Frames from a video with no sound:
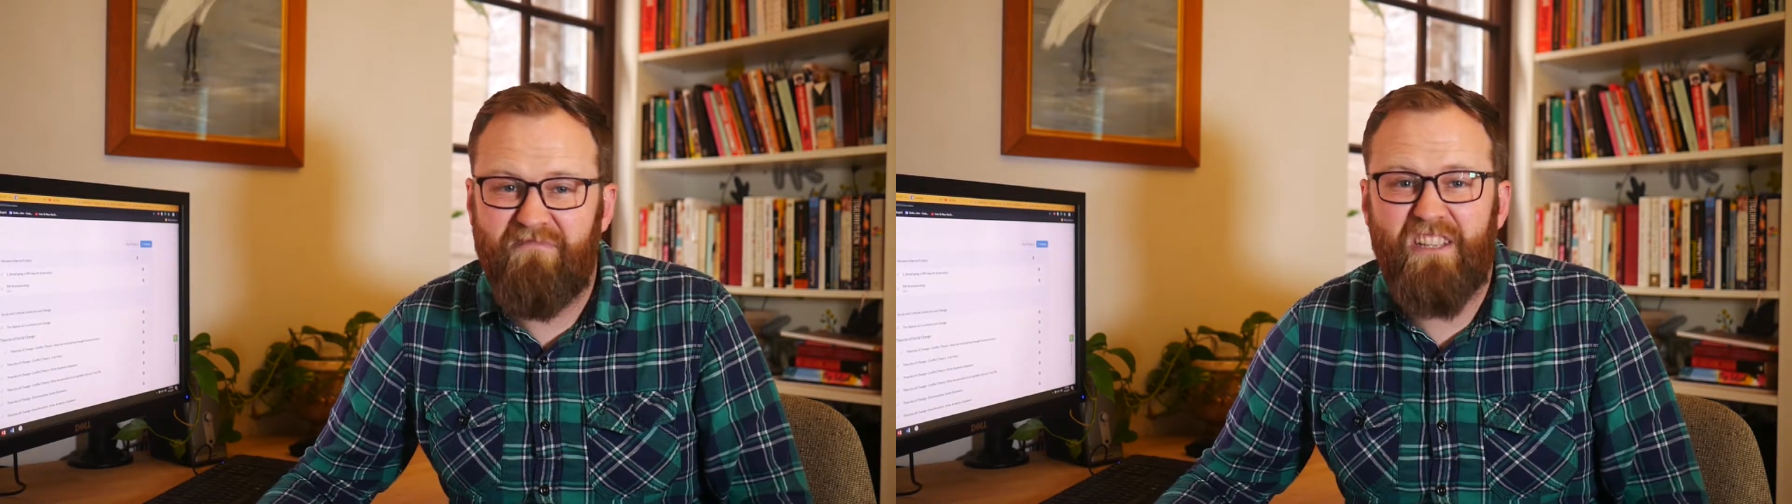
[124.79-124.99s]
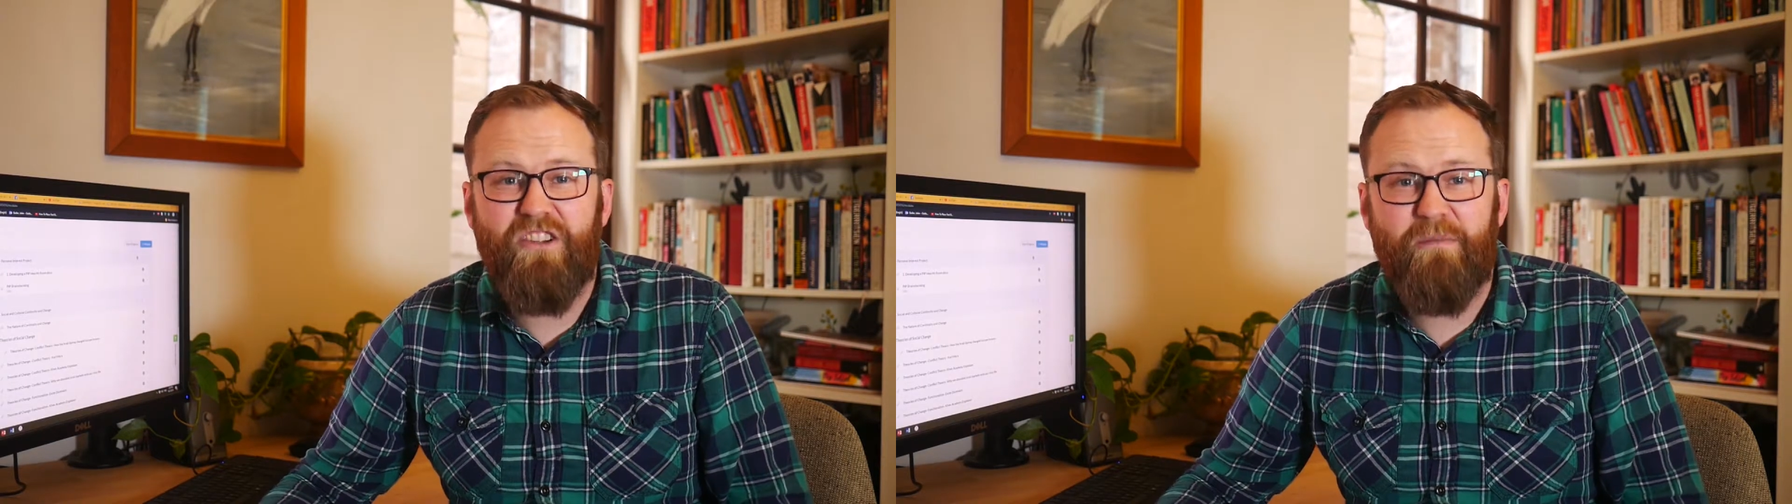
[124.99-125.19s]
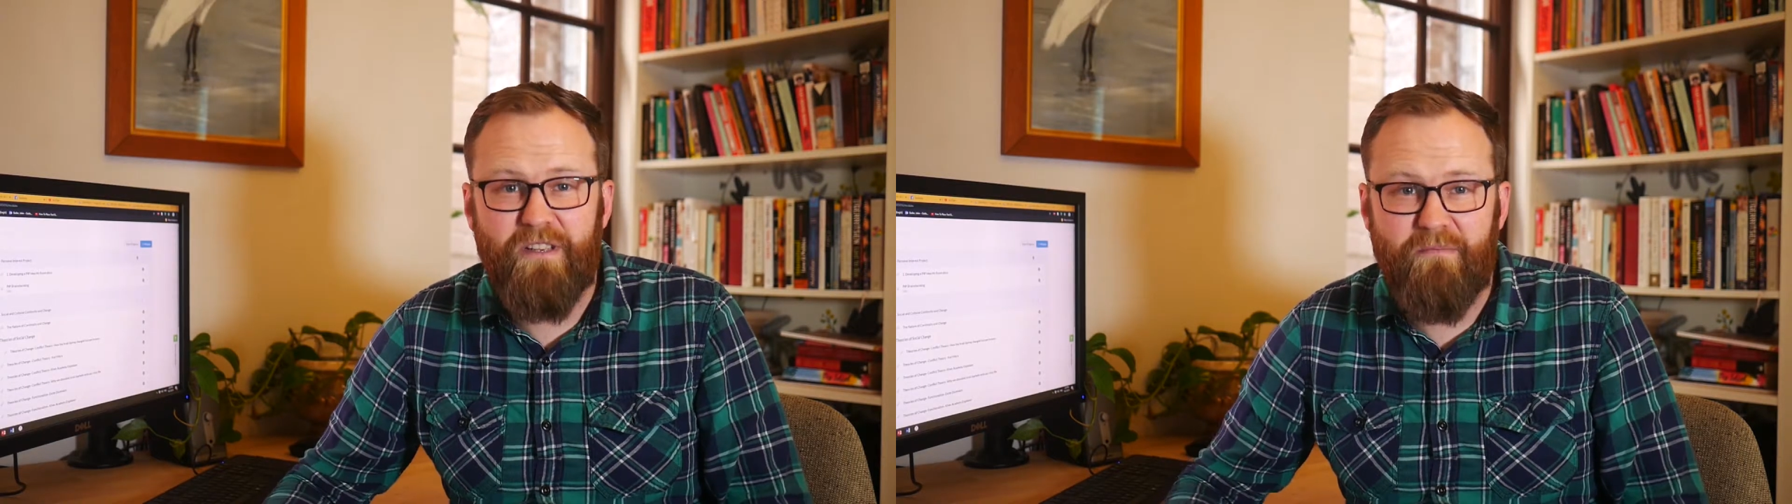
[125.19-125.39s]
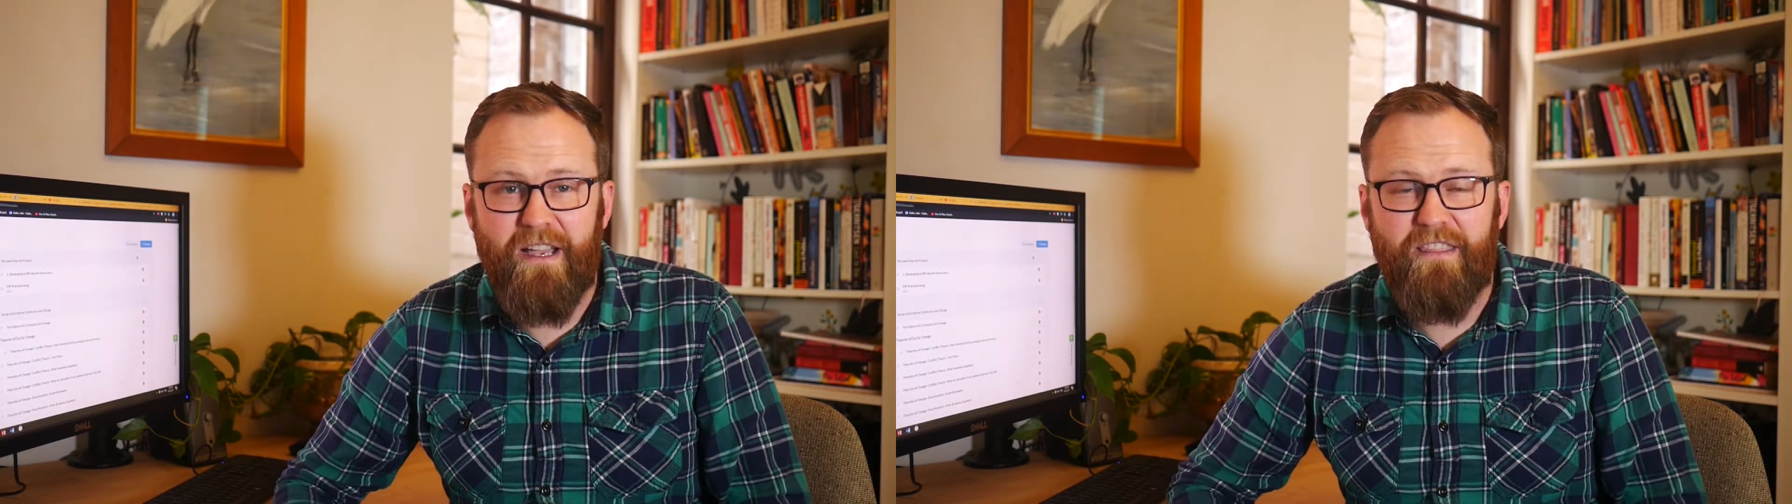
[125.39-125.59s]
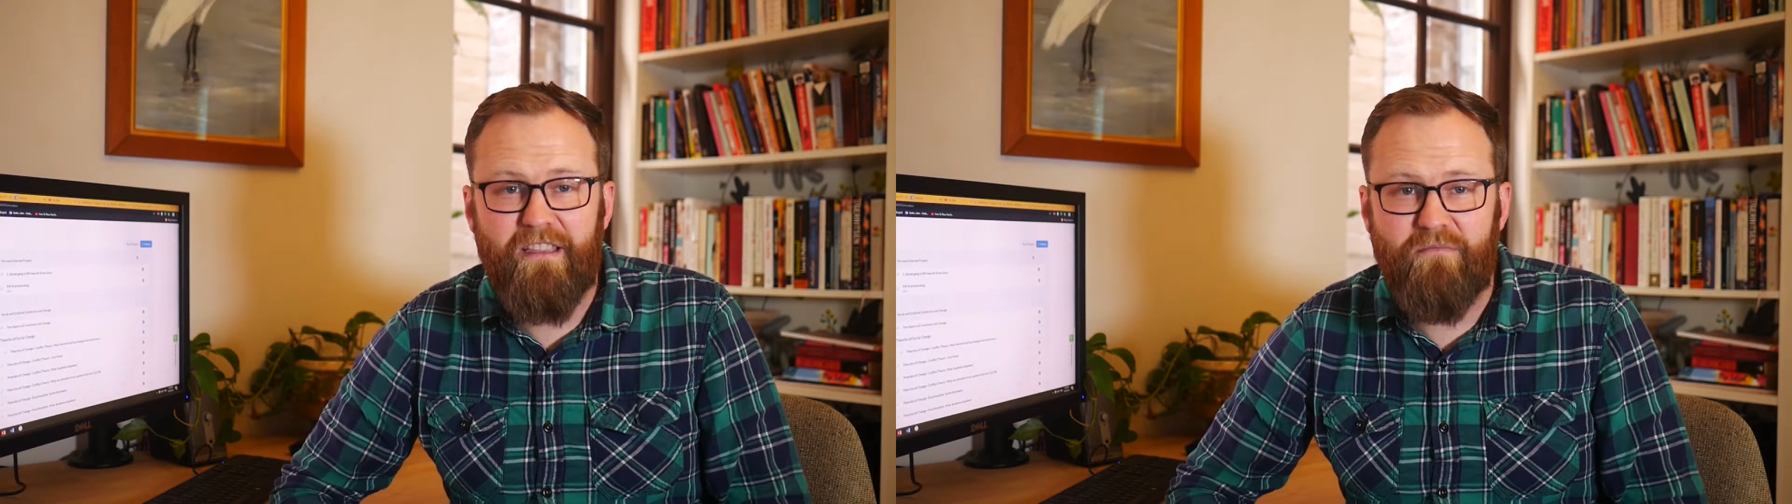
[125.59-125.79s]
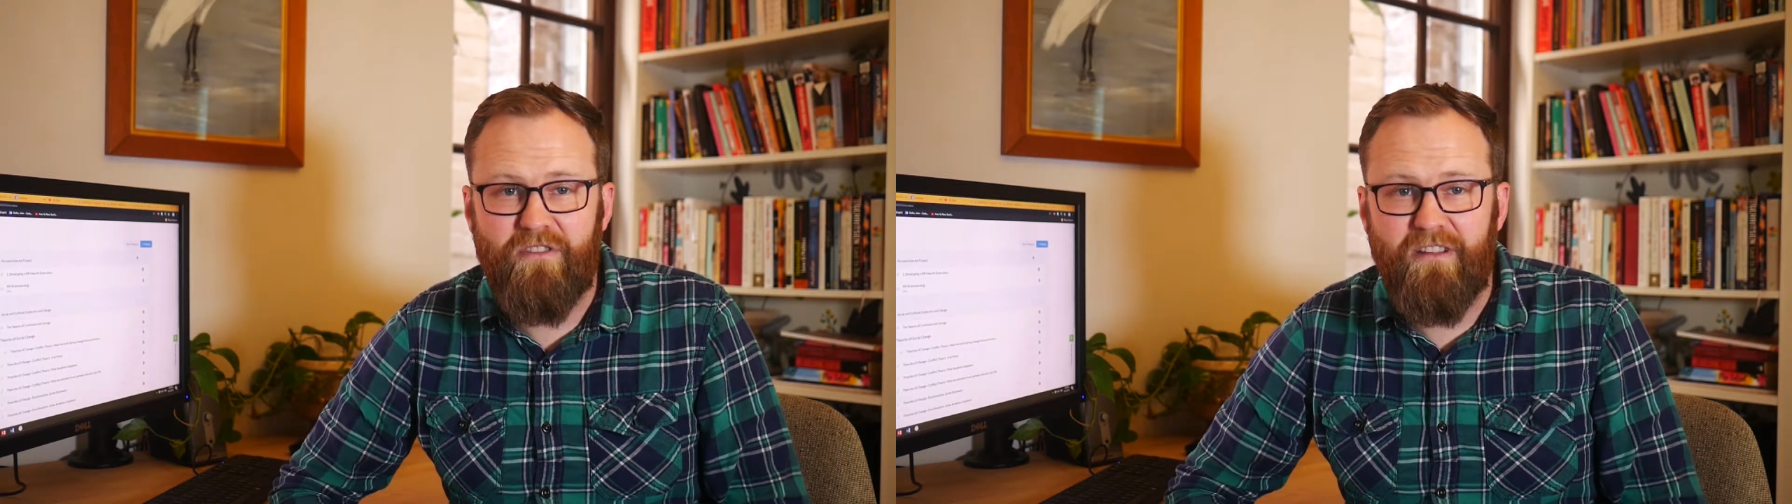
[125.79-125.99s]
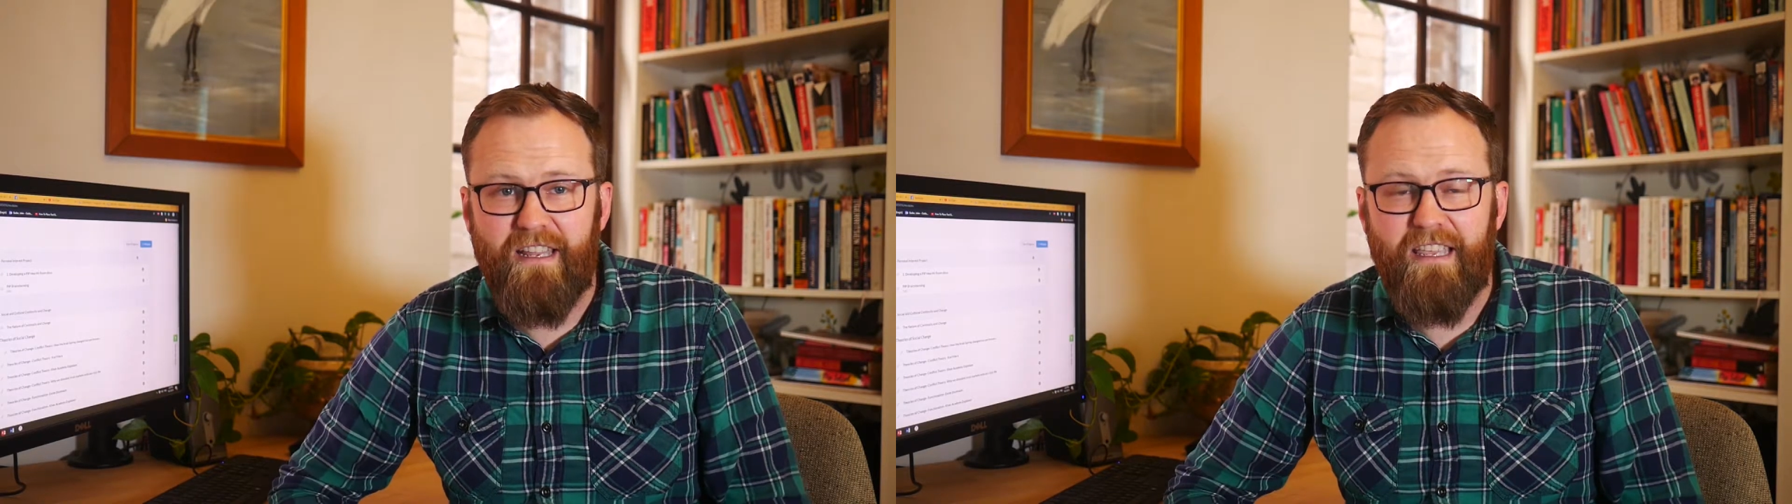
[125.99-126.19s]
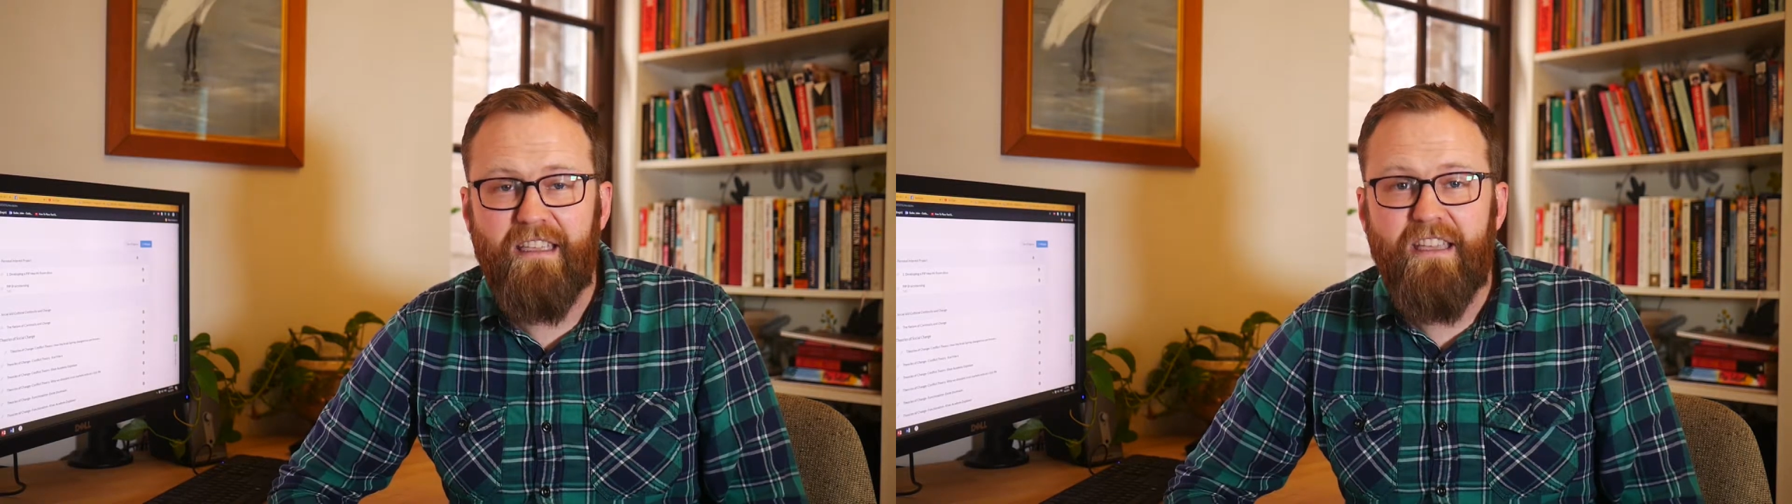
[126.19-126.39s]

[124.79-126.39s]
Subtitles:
adopted by the community.